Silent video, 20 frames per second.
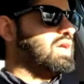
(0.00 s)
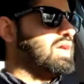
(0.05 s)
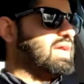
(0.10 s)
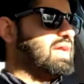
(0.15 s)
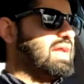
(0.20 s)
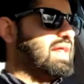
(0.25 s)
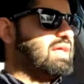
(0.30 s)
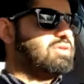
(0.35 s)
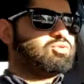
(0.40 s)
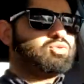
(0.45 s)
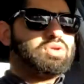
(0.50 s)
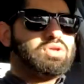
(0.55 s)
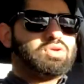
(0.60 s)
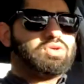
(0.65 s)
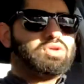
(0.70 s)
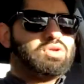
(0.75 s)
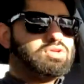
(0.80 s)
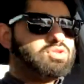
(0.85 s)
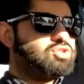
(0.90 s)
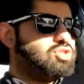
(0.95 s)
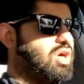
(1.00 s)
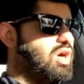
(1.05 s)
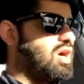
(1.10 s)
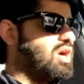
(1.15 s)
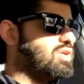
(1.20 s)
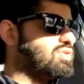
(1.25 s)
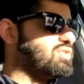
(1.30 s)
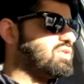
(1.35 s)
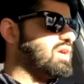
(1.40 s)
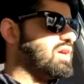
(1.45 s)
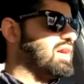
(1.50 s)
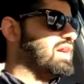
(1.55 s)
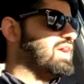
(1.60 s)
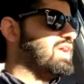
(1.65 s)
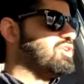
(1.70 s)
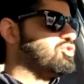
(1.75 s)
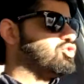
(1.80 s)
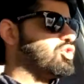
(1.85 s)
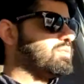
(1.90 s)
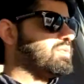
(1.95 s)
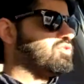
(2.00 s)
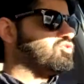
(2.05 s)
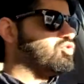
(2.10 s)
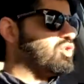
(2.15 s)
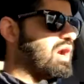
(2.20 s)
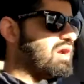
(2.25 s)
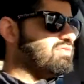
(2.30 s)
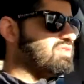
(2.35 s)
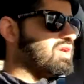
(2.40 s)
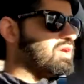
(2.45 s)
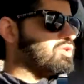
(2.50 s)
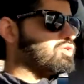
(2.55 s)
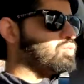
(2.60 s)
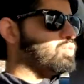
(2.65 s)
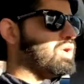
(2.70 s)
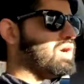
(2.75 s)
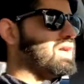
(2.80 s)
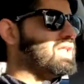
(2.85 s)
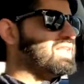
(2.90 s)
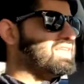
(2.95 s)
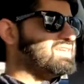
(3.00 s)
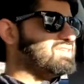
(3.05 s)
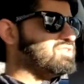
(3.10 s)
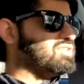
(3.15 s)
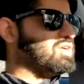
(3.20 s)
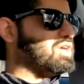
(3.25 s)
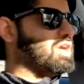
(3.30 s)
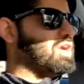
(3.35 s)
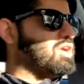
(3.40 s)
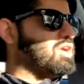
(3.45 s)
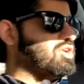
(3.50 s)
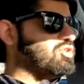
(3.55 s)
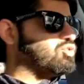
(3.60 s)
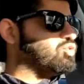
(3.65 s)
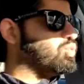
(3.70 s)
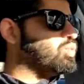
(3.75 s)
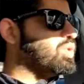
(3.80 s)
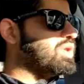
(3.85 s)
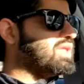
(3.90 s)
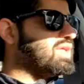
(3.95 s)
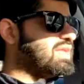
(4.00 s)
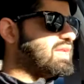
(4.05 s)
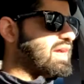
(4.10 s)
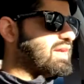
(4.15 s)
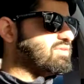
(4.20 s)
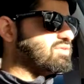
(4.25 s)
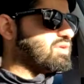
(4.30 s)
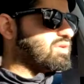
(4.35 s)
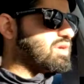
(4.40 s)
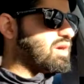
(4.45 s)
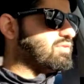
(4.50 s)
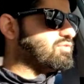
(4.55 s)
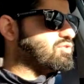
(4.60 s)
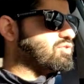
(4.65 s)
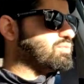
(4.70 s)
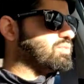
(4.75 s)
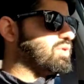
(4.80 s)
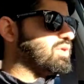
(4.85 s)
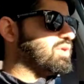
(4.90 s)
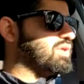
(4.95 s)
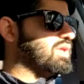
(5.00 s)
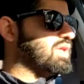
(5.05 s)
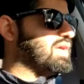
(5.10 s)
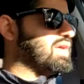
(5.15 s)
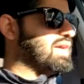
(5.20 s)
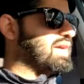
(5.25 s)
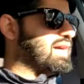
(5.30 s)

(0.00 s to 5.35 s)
It has really good shocks. In terms of driving as well, it's really nice and comfortable.